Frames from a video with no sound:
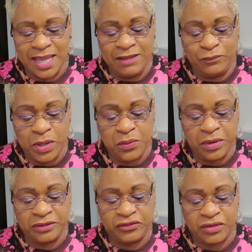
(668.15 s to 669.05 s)
If we
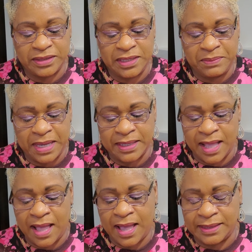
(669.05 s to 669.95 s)
were instructed by
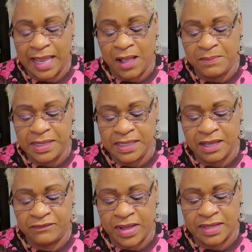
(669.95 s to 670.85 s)
God, how many
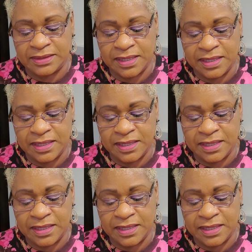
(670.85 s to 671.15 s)
of us